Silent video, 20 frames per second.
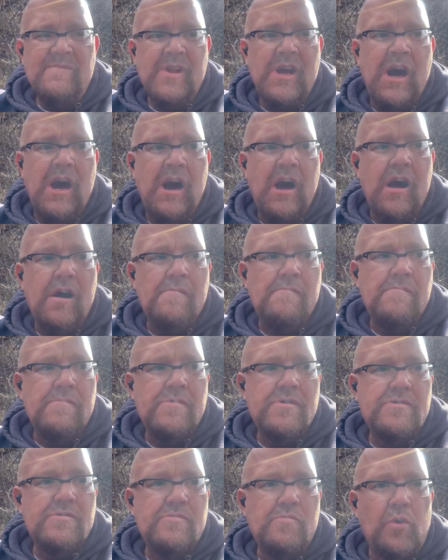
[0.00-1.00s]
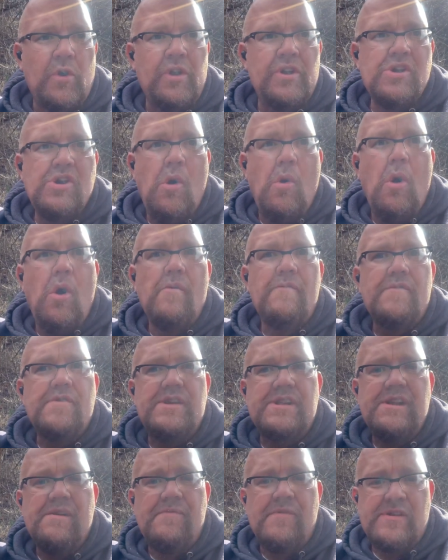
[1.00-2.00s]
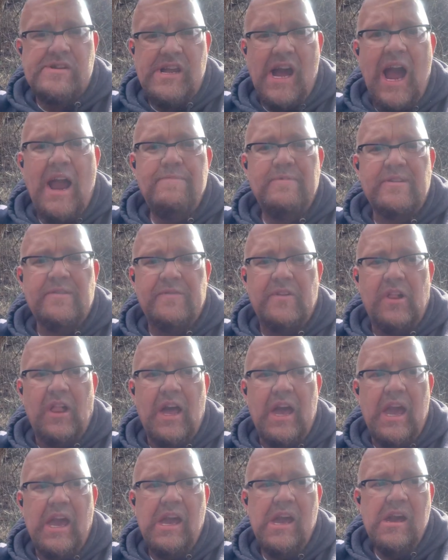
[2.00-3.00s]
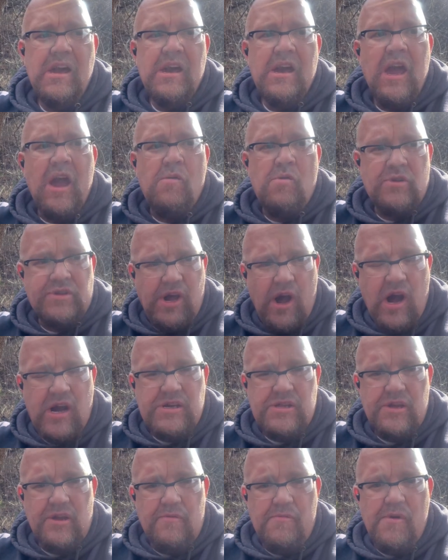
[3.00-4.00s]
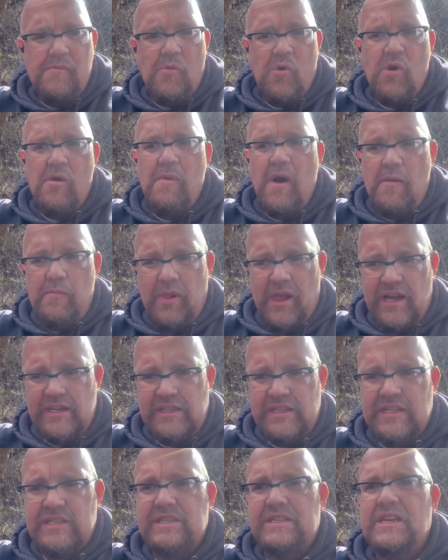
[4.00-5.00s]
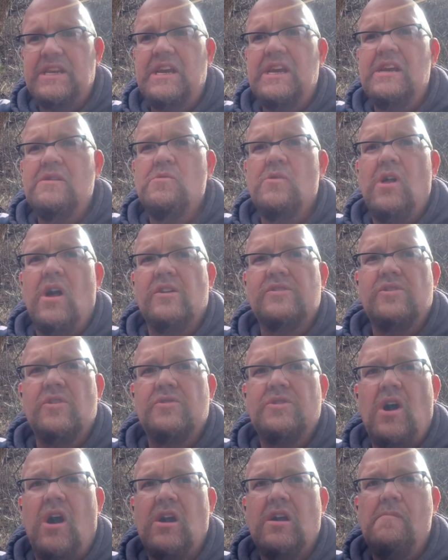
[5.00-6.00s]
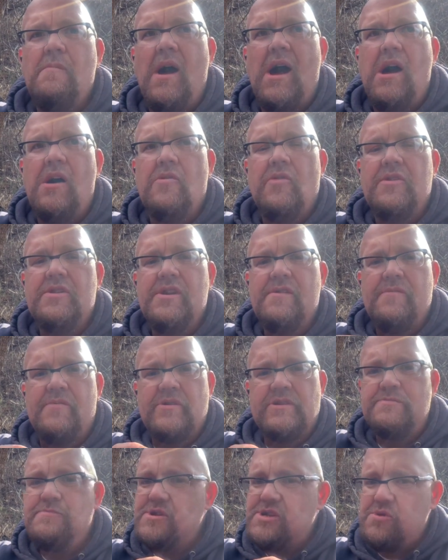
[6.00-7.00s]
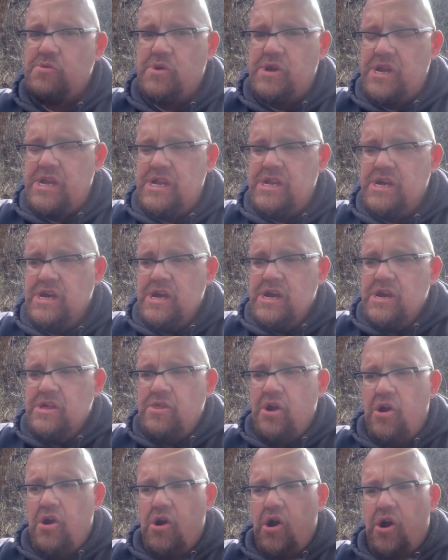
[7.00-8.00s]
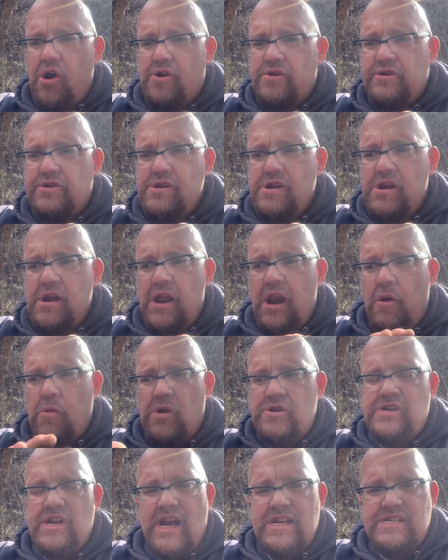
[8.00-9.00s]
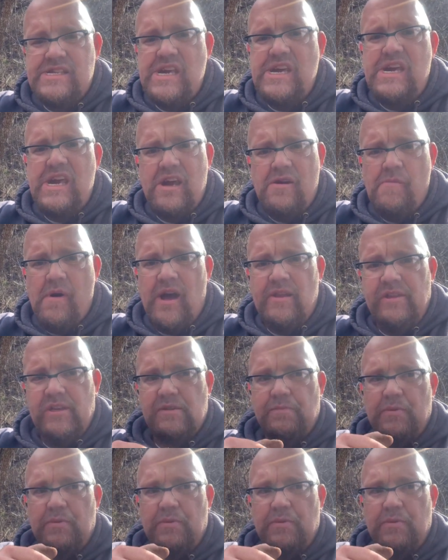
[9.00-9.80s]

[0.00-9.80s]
We're going to go over the different types of clay, and we'll talk a little bit more about plasticity. We'll also talk about the difference between and I want you guys thinking about this